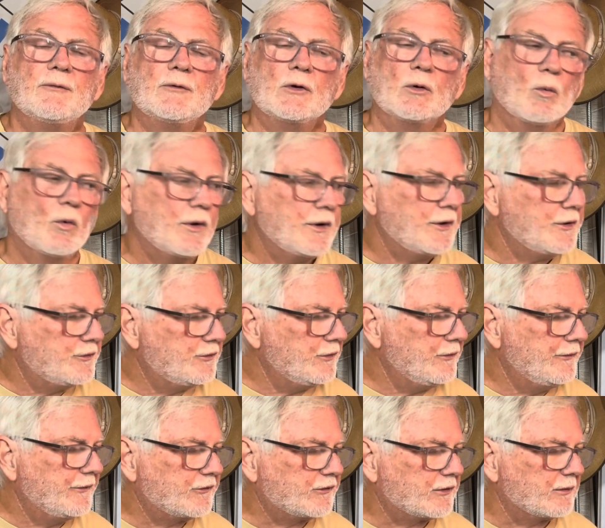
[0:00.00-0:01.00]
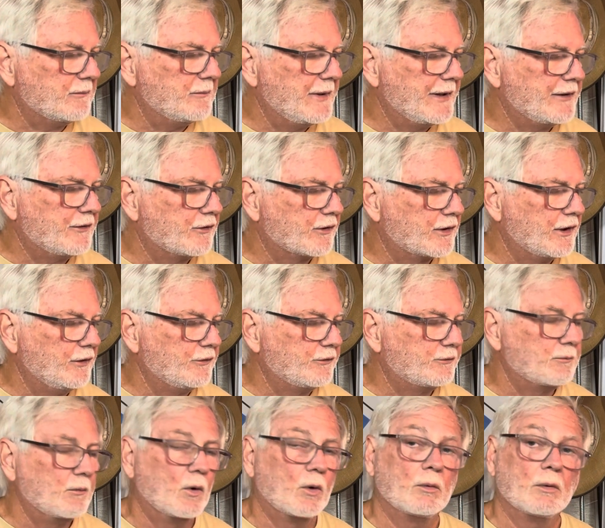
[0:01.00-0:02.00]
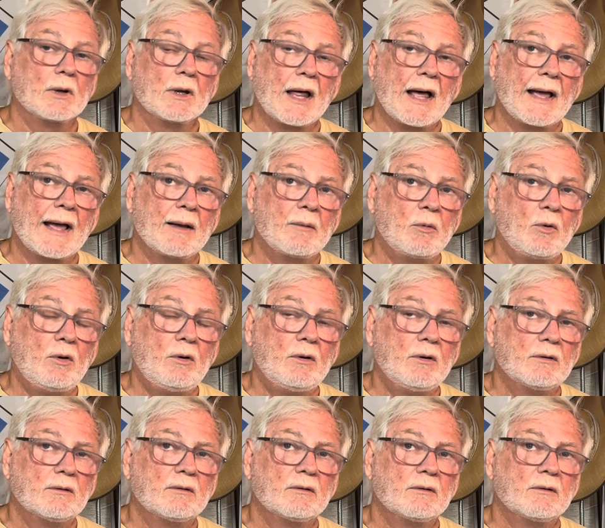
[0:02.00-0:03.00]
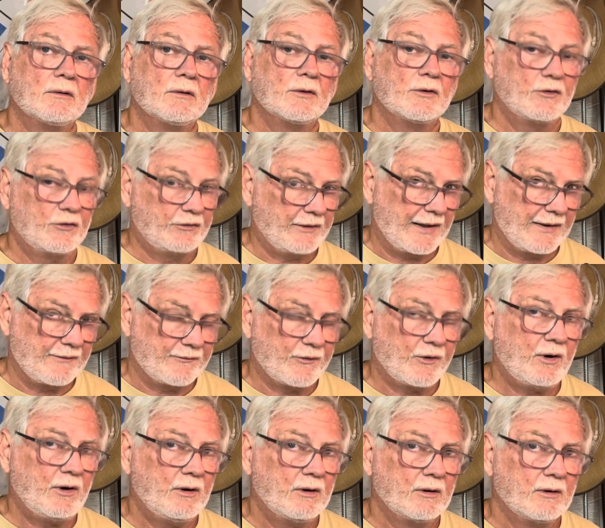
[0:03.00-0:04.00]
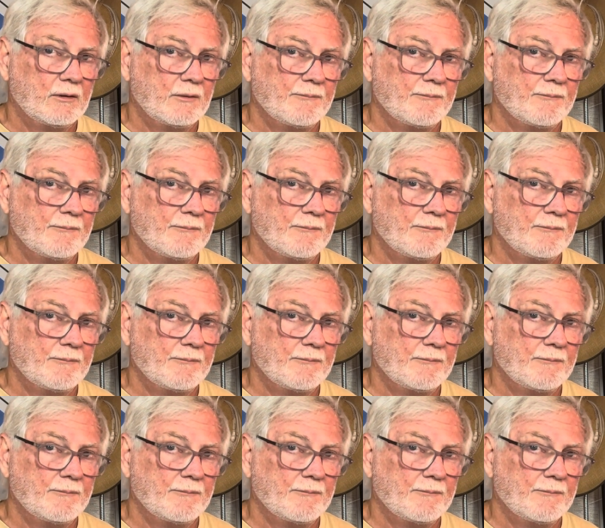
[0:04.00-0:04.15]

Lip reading: You want to do this to make your coach more reliable, safer,